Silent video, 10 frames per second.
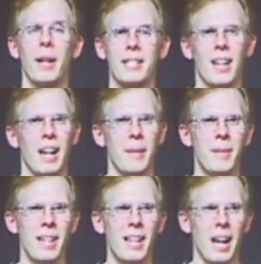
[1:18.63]
my
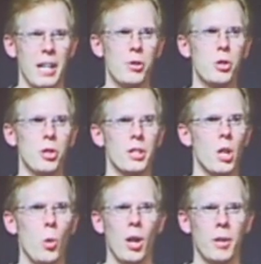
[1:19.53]
time. I
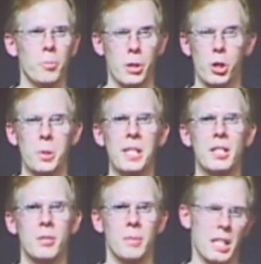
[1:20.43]
usually go on
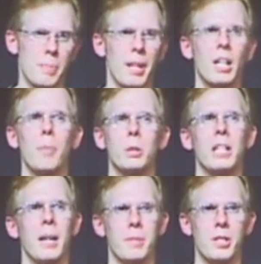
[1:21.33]
retreats. It's been a
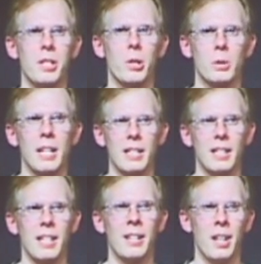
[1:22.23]
couple times a year
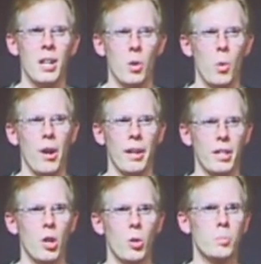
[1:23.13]
lately
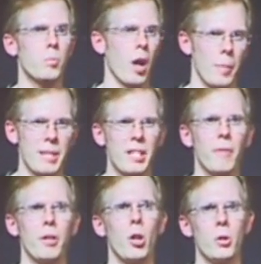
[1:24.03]
where I go and lock
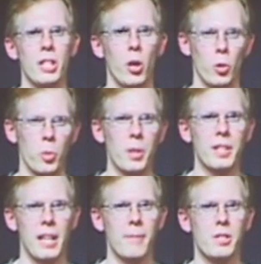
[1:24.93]
myself in a hotel
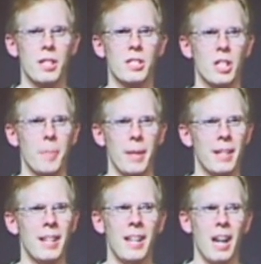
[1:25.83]
room with a dev
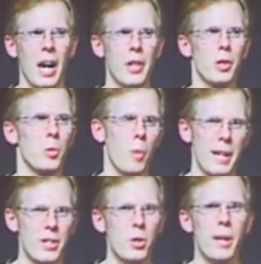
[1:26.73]
system and
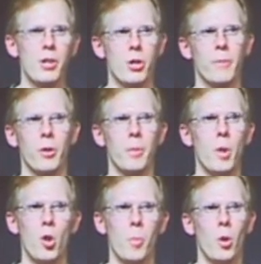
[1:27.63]
either write a new
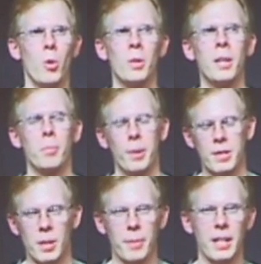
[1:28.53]
engine for the
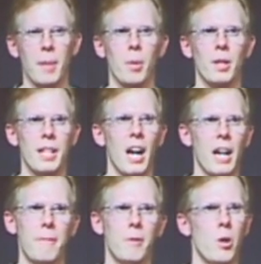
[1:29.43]
mobile, bring something up
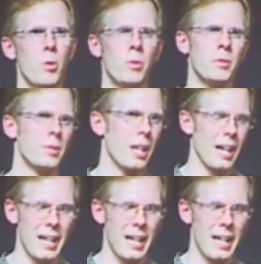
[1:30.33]
on the iPhone,